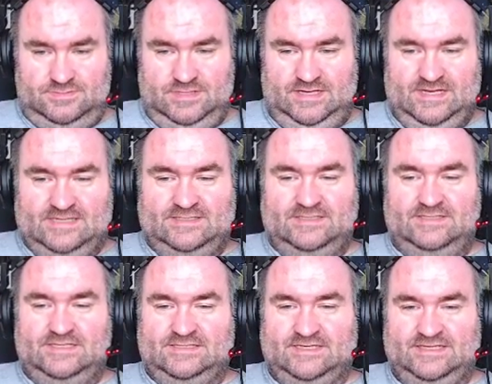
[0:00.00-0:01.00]
and that's
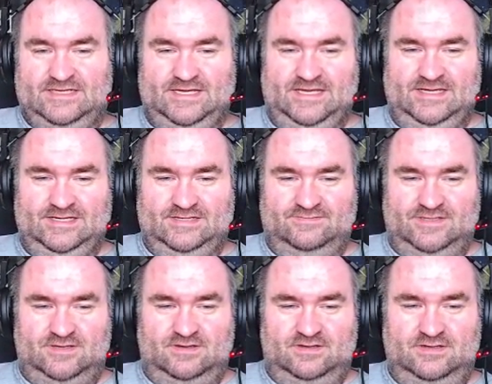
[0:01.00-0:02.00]
it. That's like the end of it
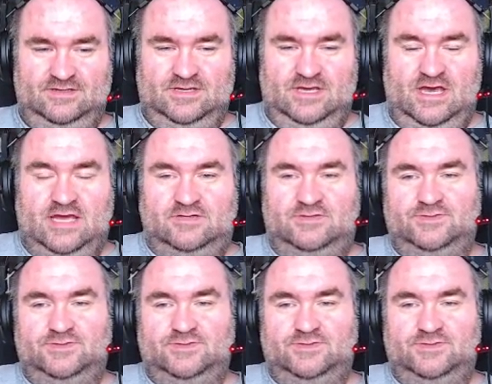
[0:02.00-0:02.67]
all. I don't